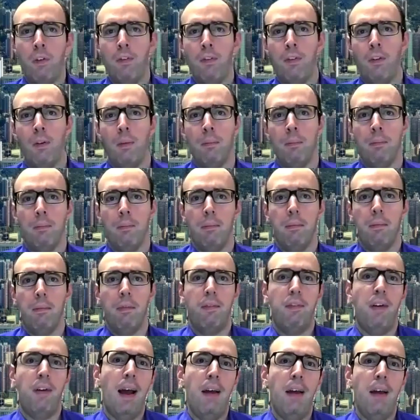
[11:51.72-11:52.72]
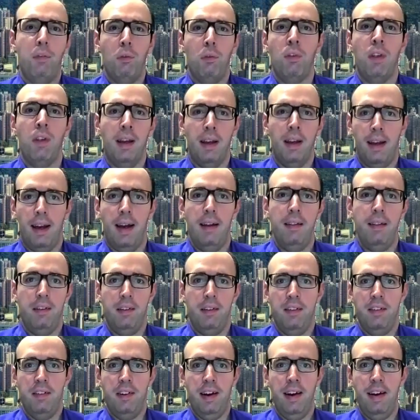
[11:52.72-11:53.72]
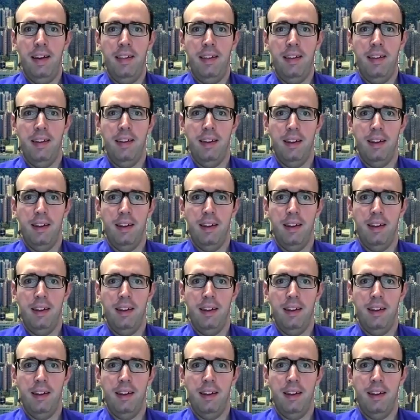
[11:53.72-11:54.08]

from 5 to 10 countries, right?